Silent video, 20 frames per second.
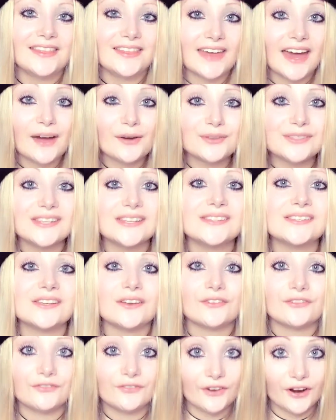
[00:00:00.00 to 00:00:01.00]
Thousands
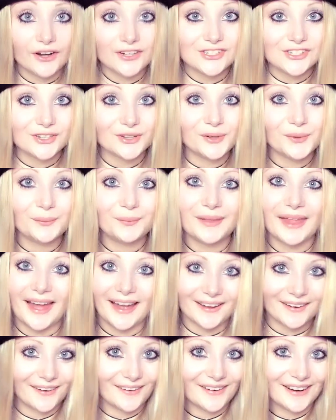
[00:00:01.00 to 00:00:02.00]
of virtual
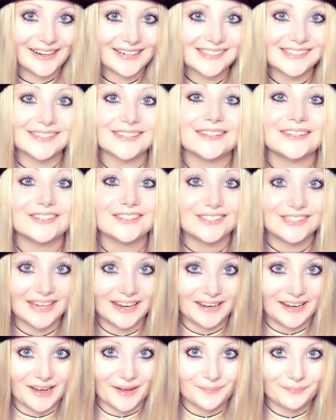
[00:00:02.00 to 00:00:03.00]
black cards,
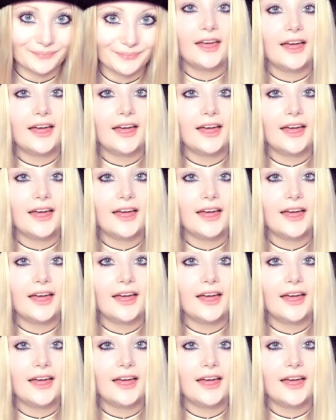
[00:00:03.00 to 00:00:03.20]
Sheena,